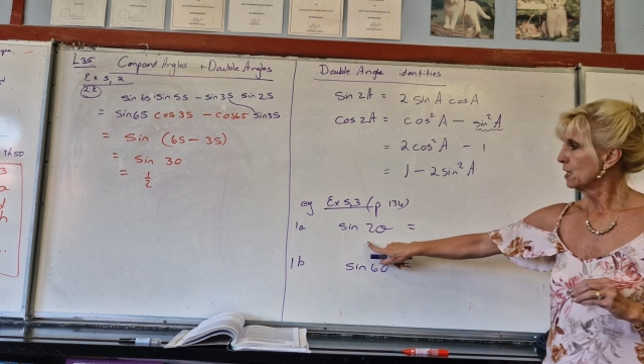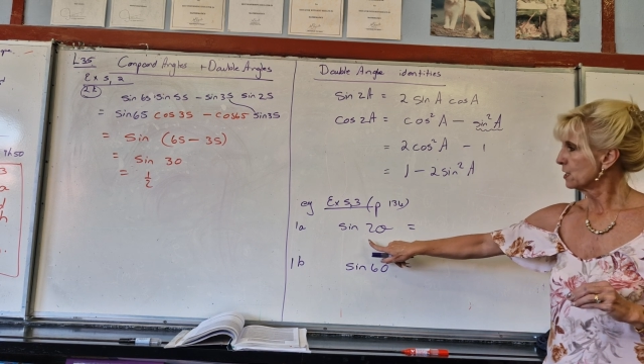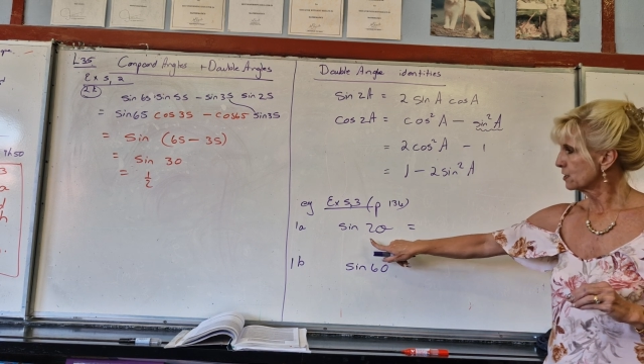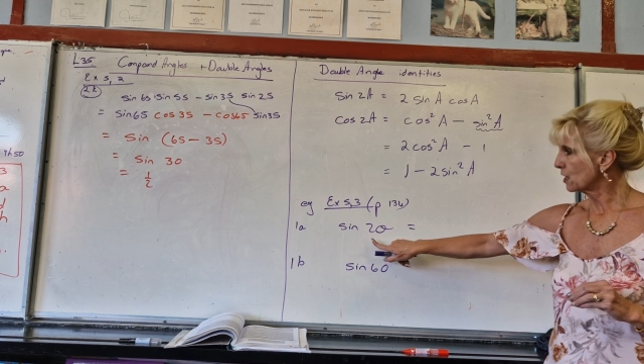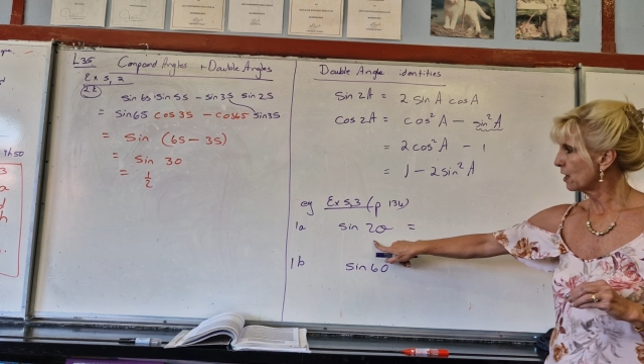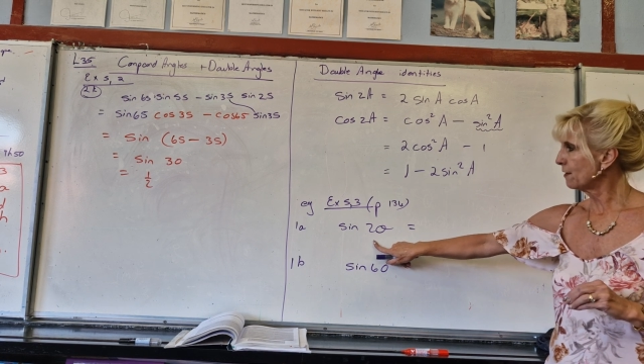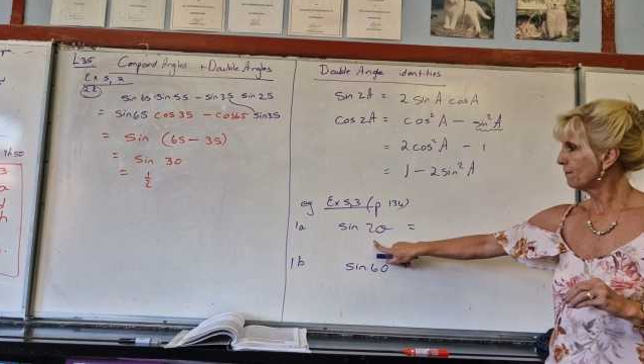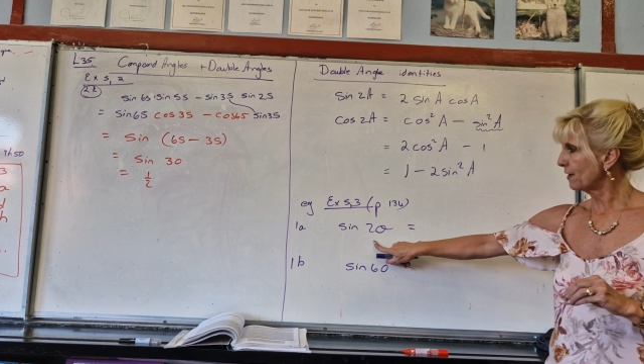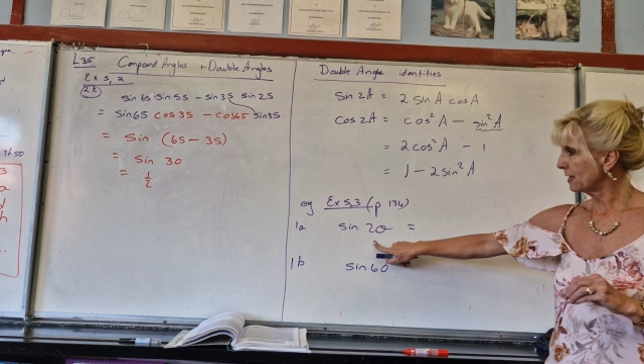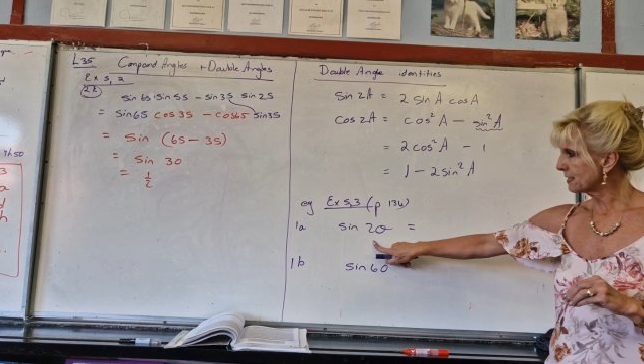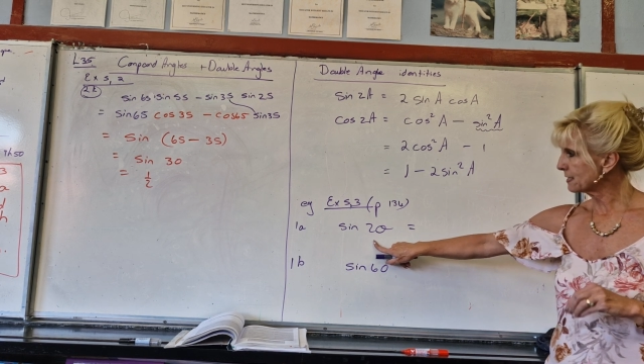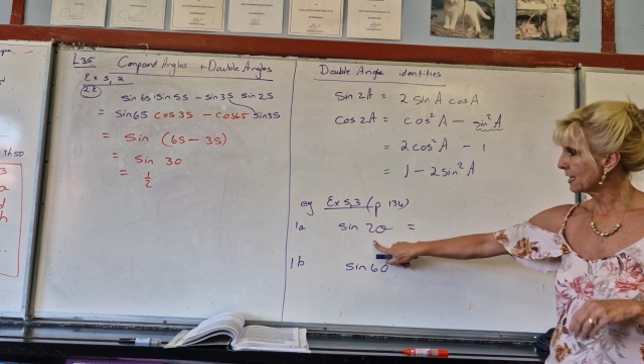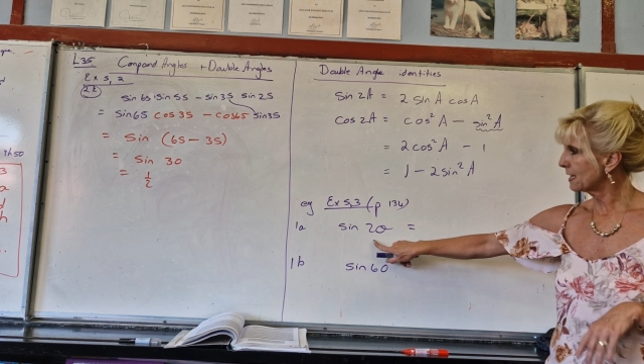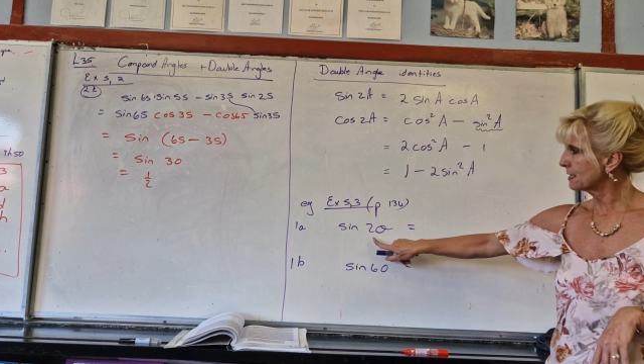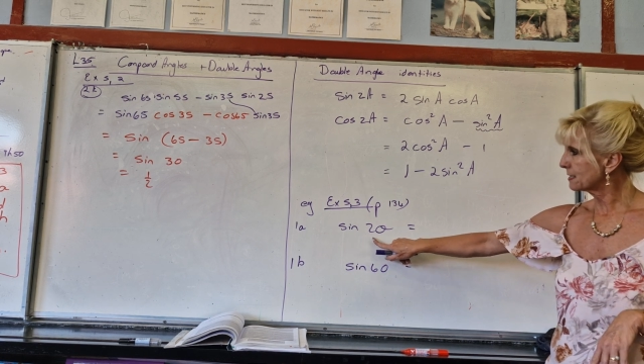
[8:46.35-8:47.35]
So if I
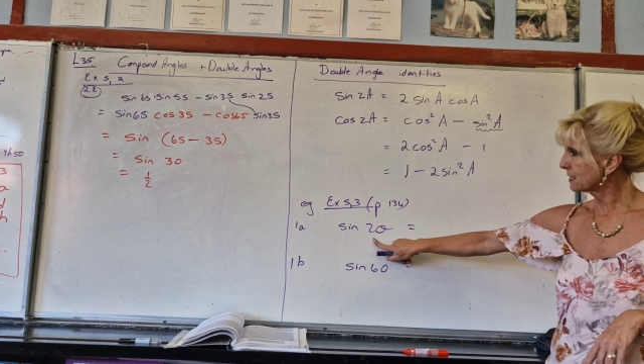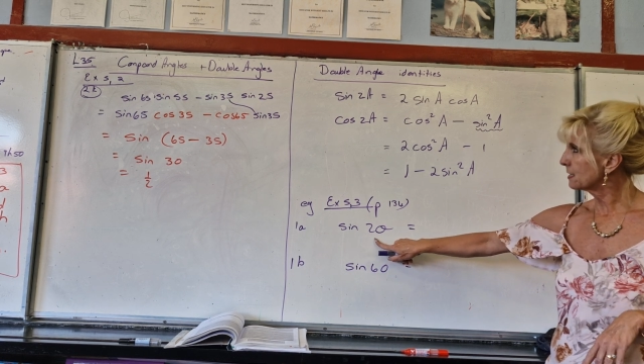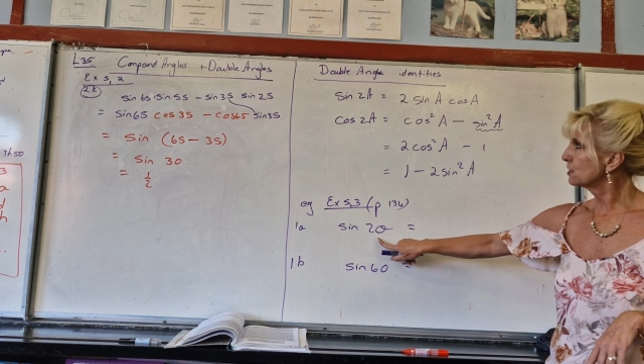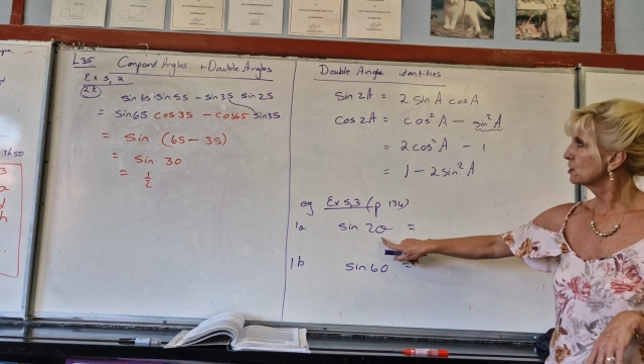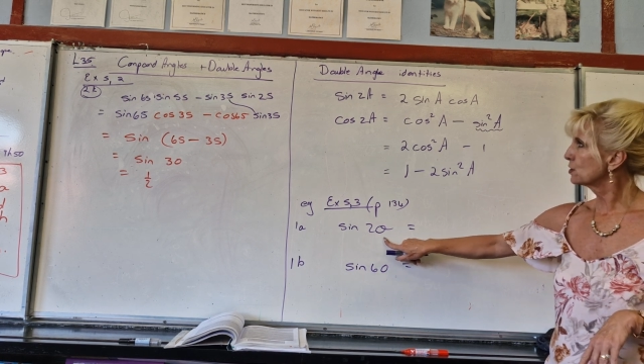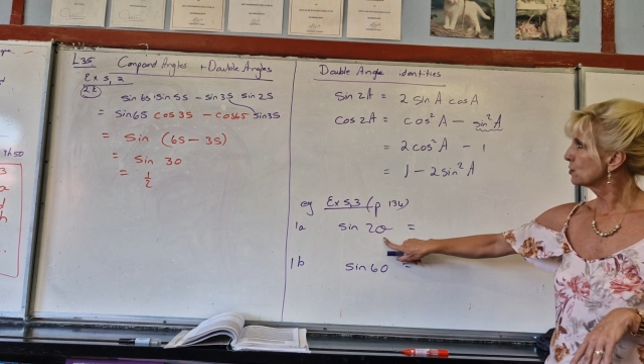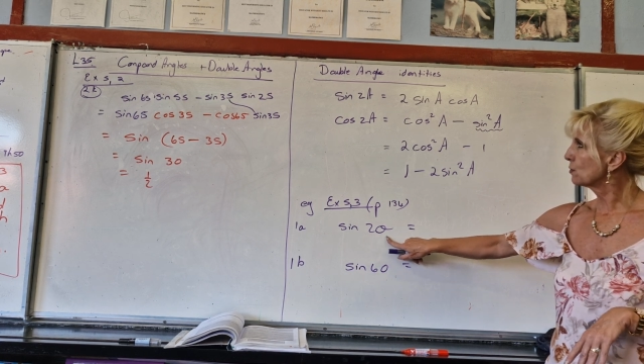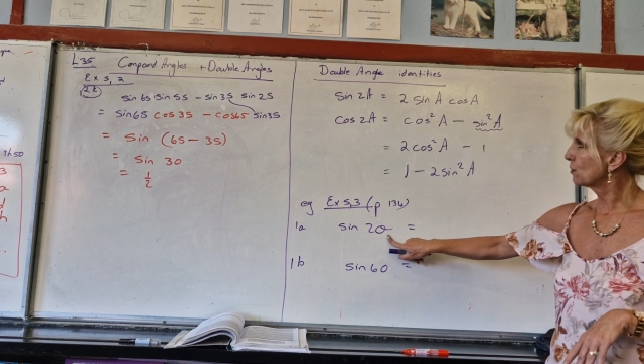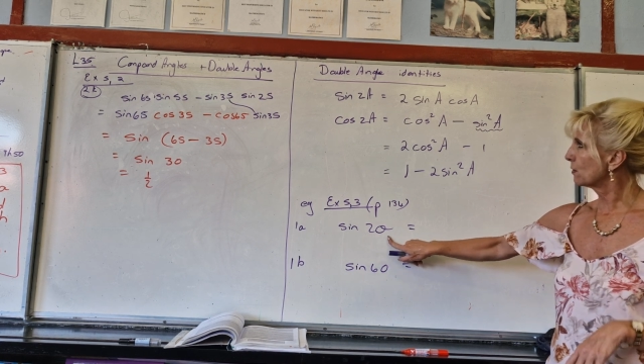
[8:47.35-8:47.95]
say sin to